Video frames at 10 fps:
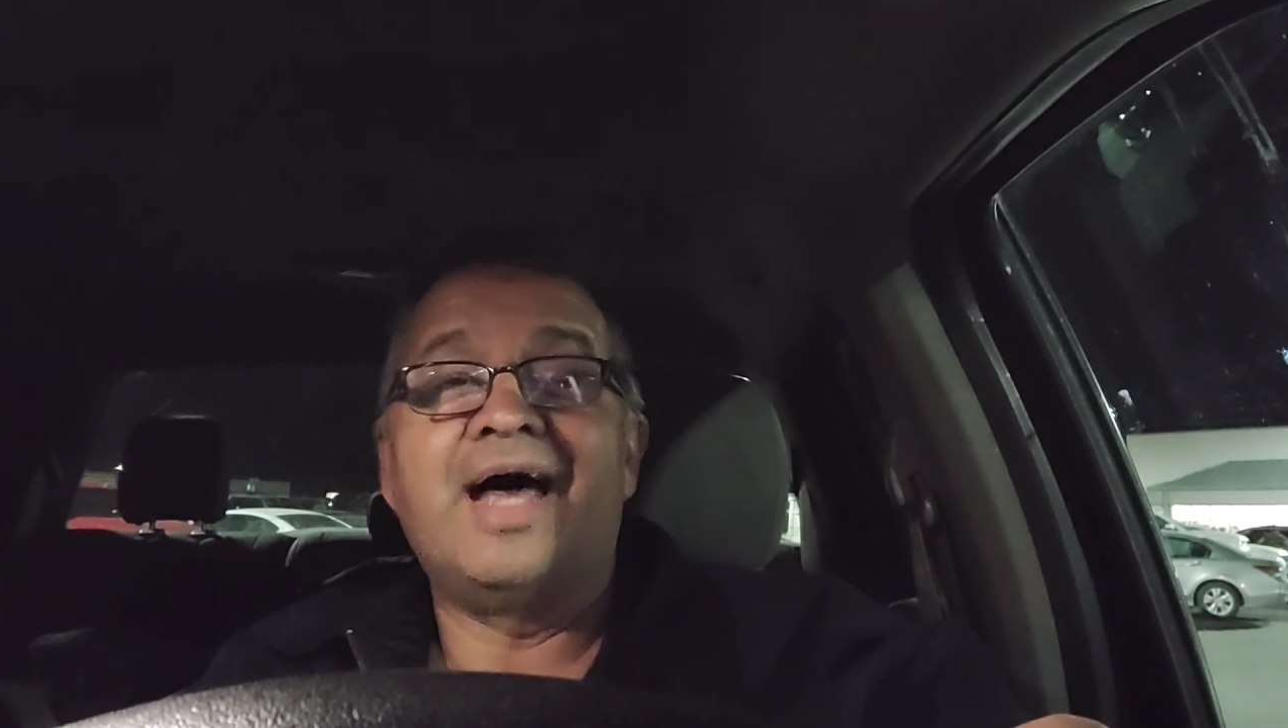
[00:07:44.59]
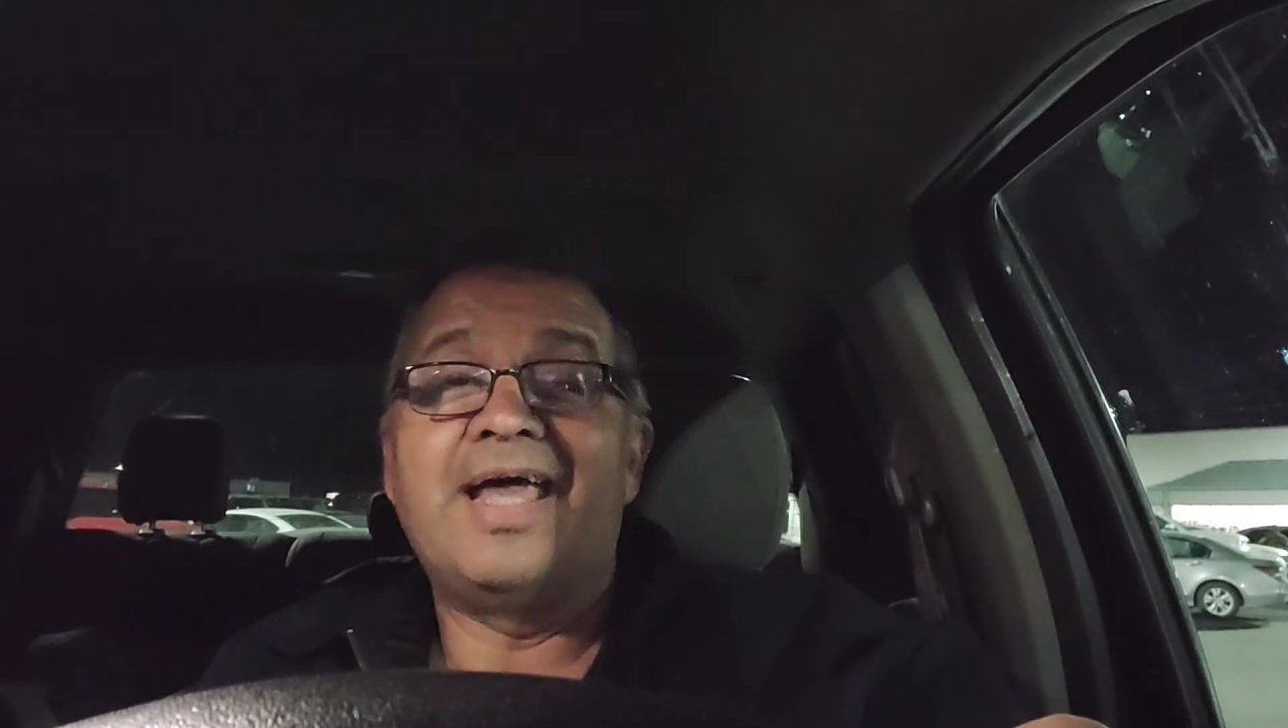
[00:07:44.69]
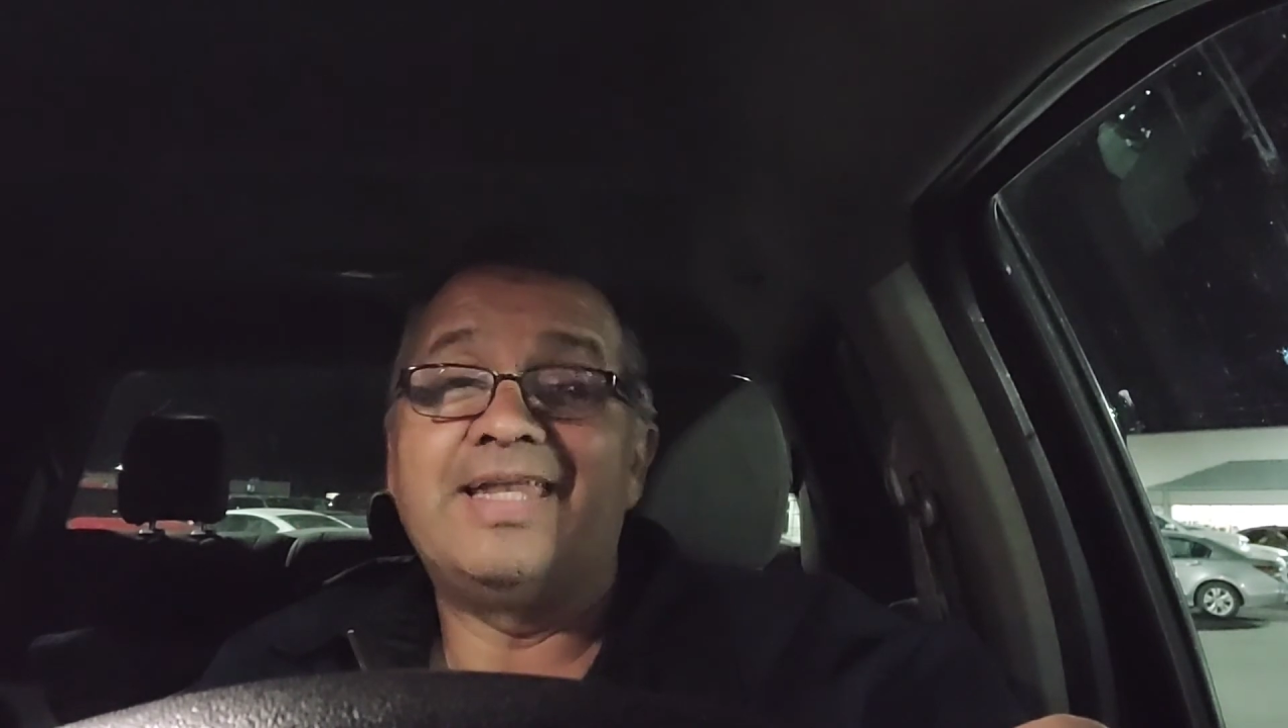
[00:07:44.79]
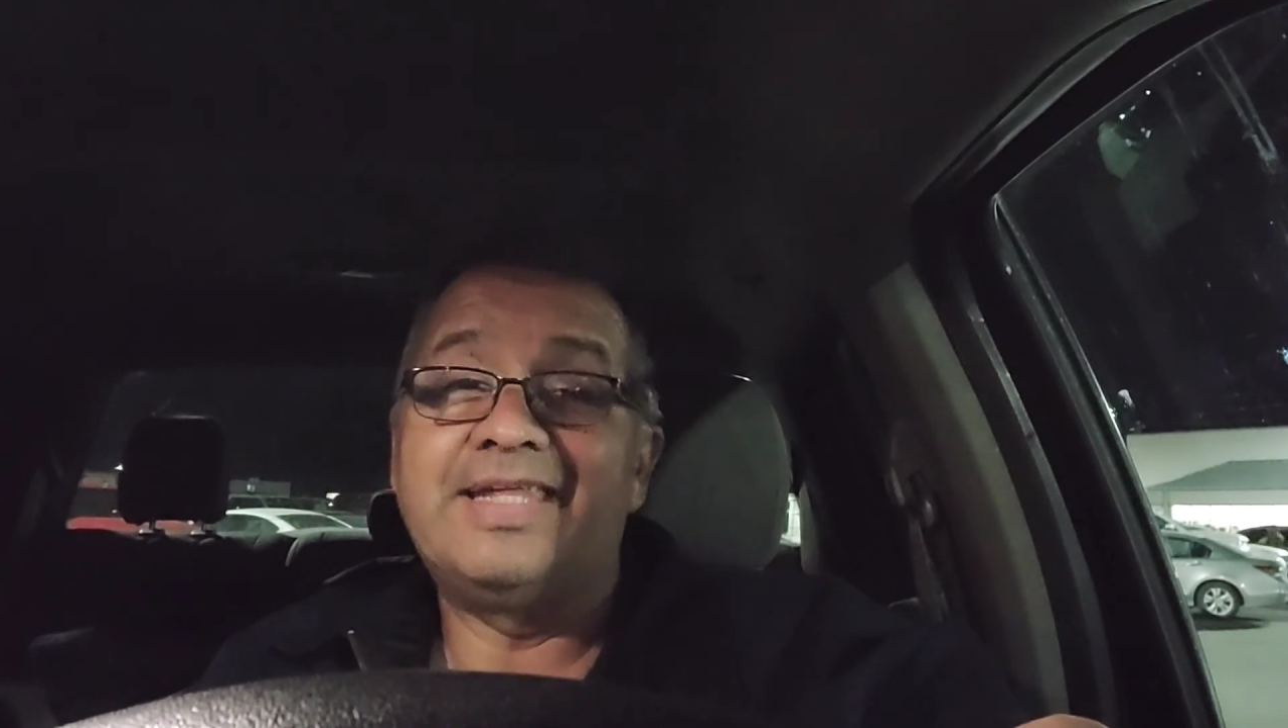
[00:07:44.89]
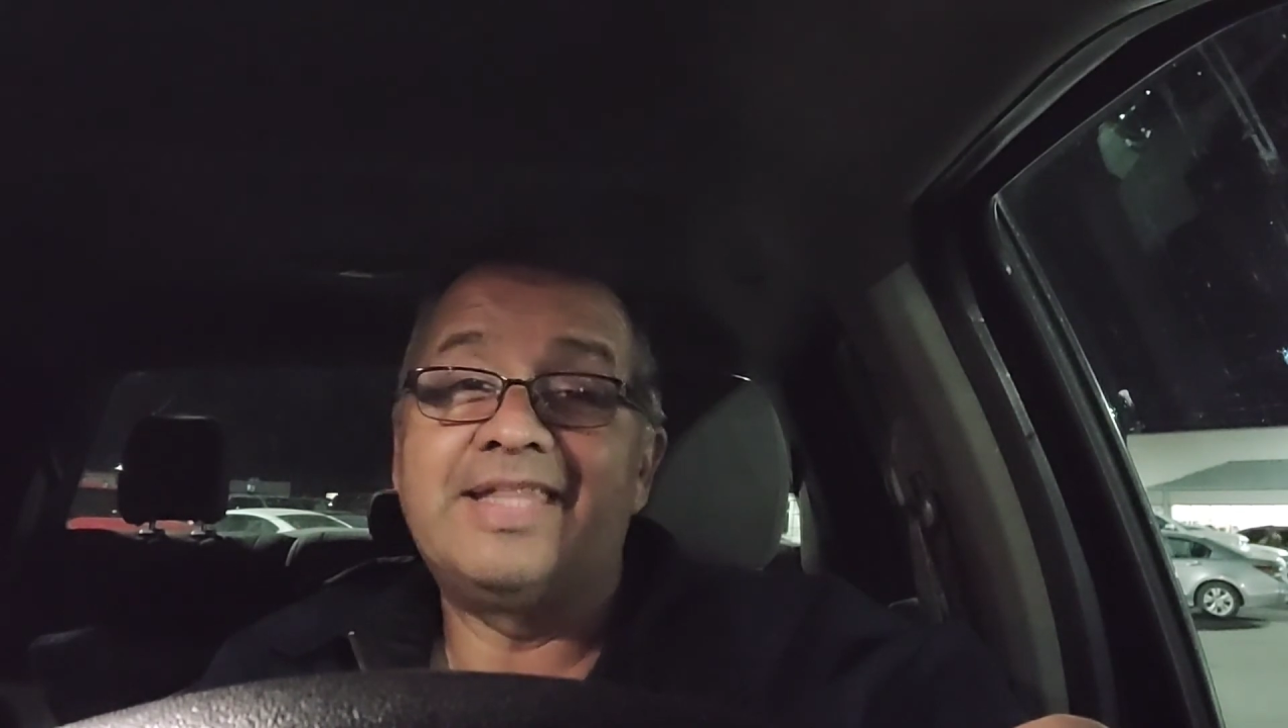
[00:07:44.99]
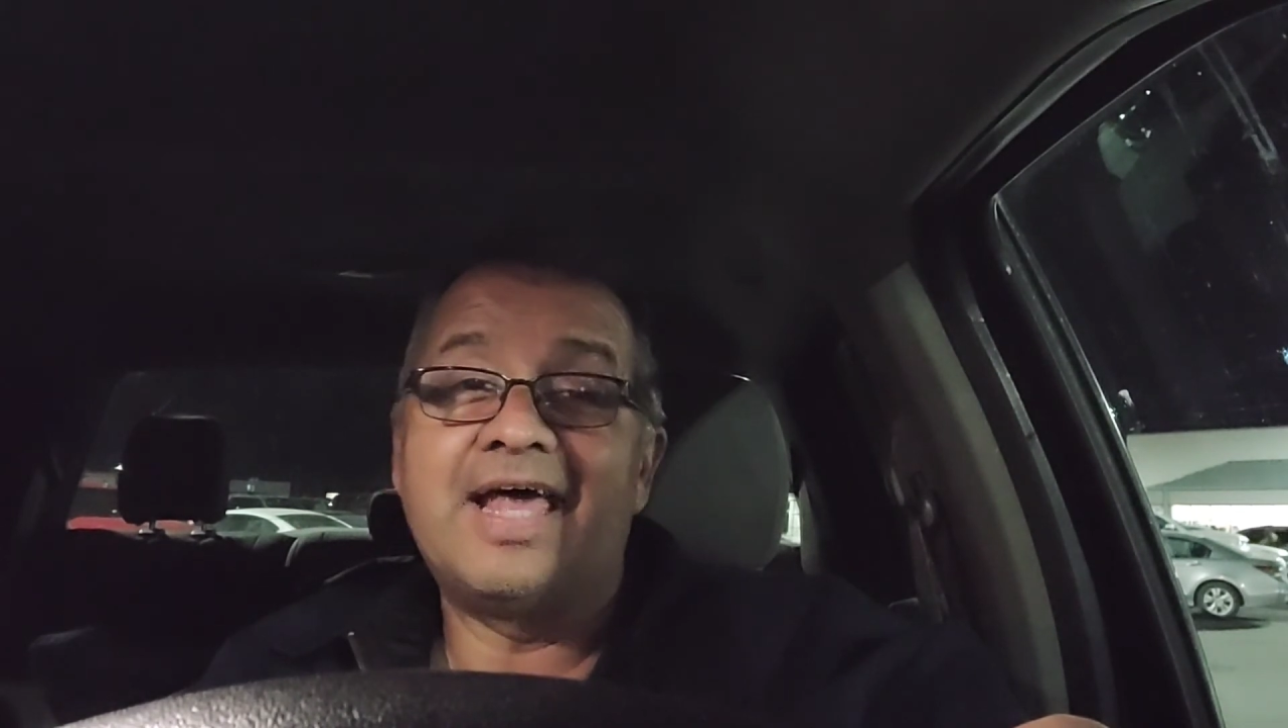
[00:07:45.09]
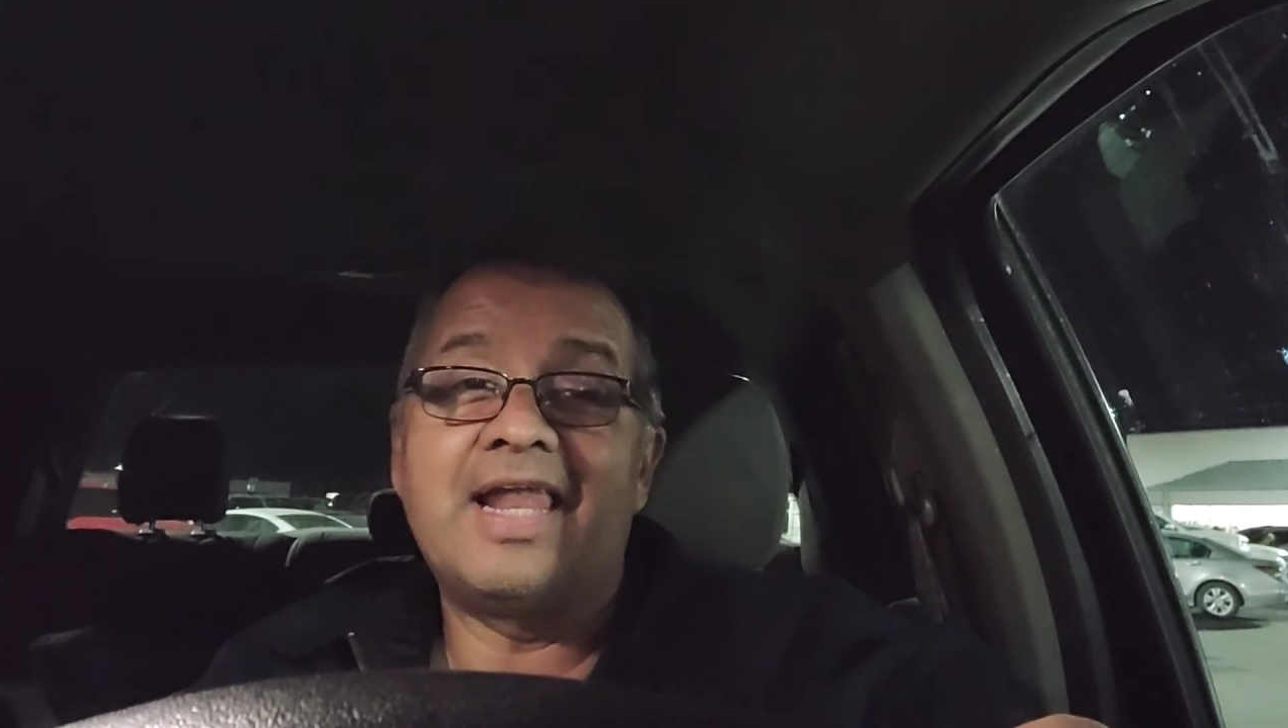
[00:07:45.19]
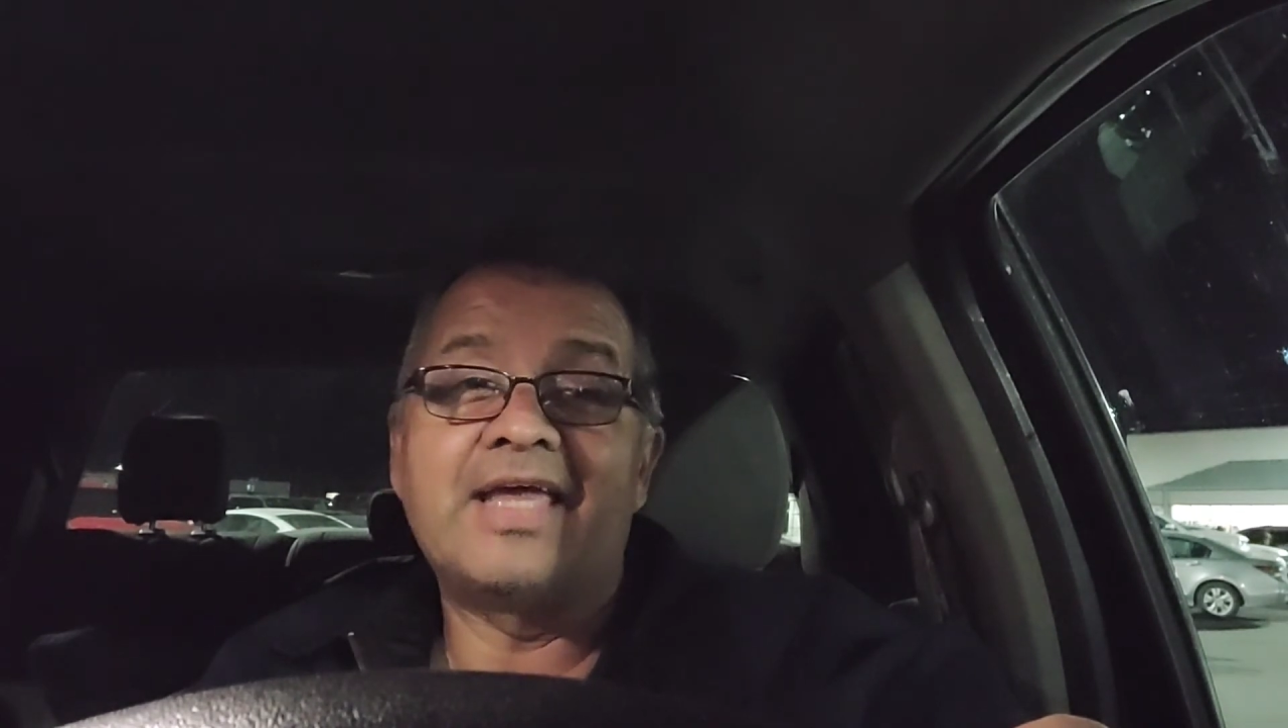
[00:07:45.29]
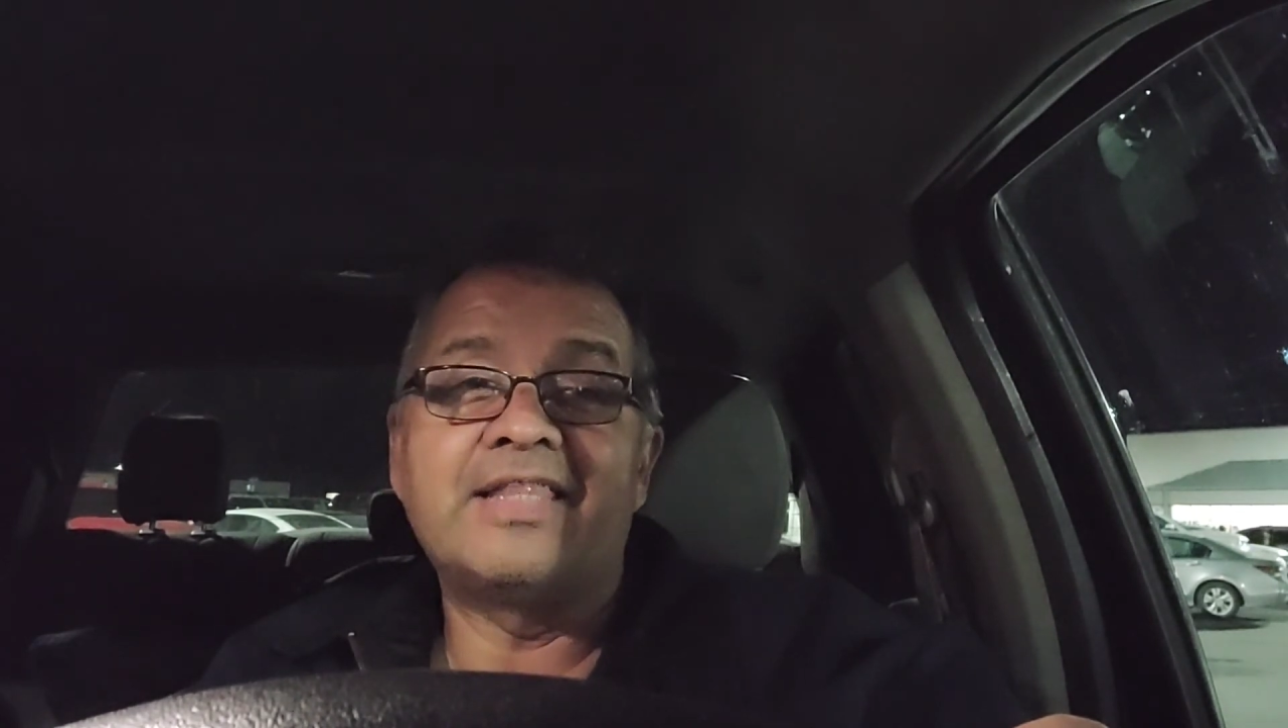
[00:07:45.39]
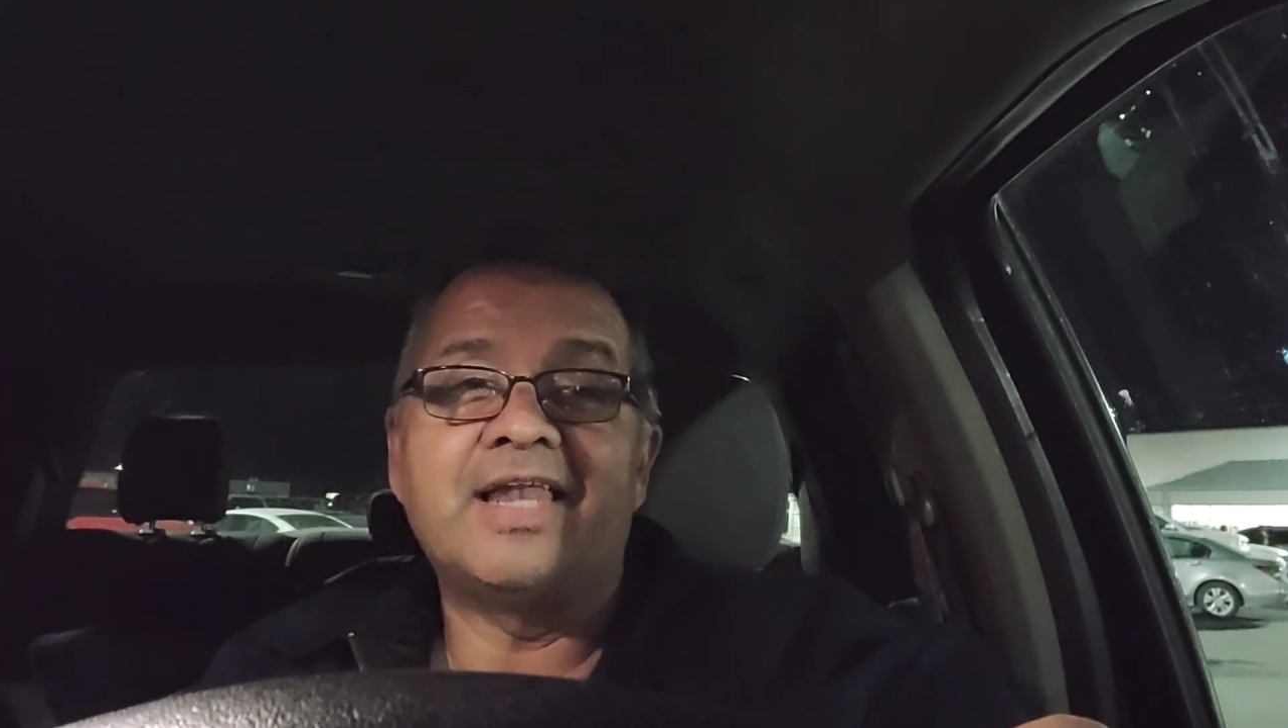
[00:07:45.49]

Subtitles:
I did that like in